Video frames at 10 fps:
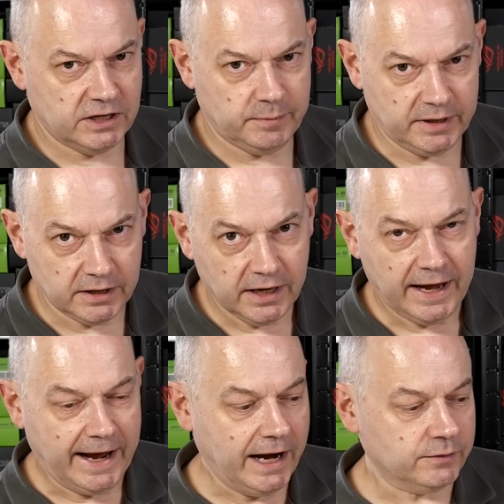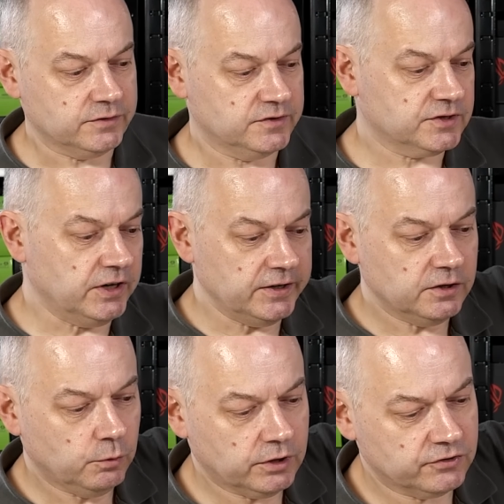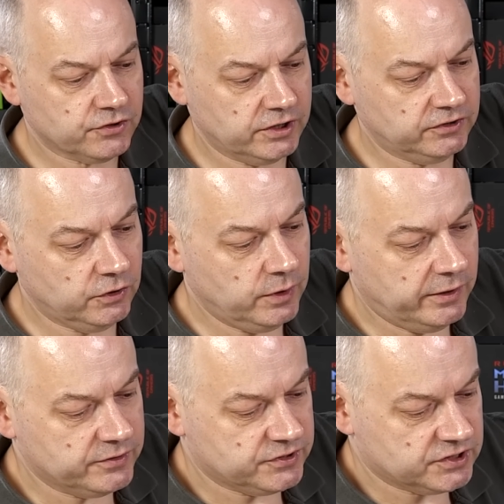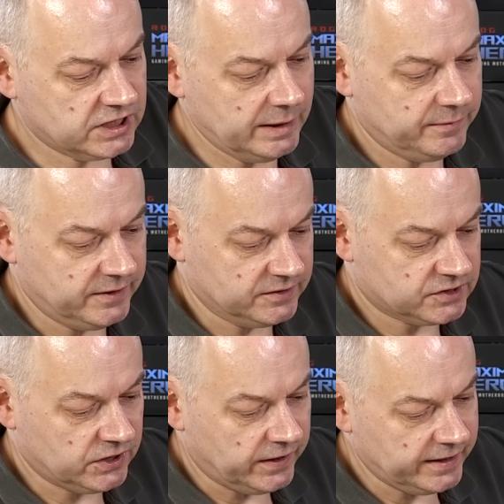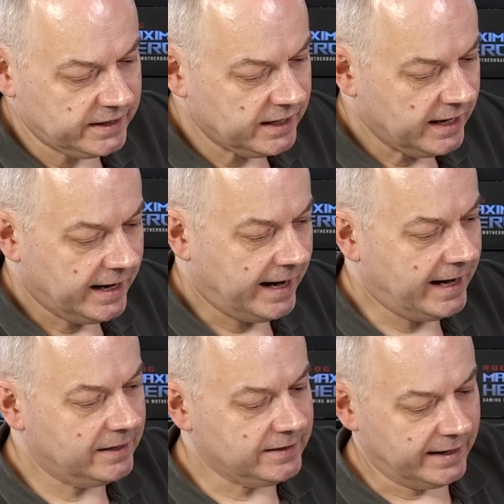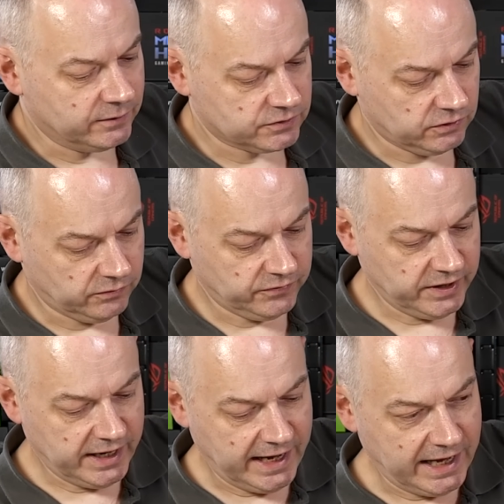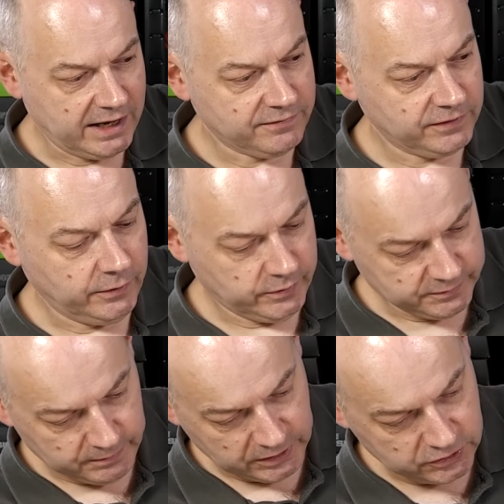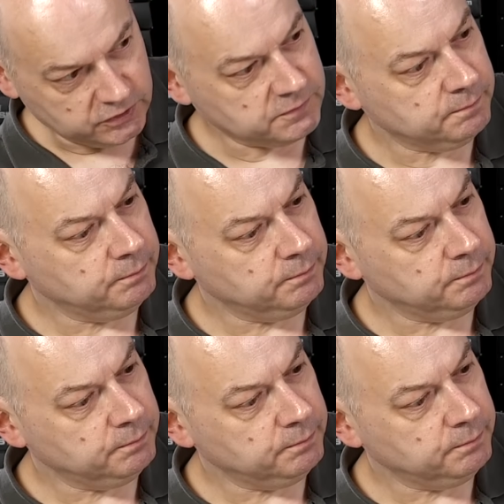going to be out of sight. What I'm trying to do here is just to keep things tidy and out of the airflow as much as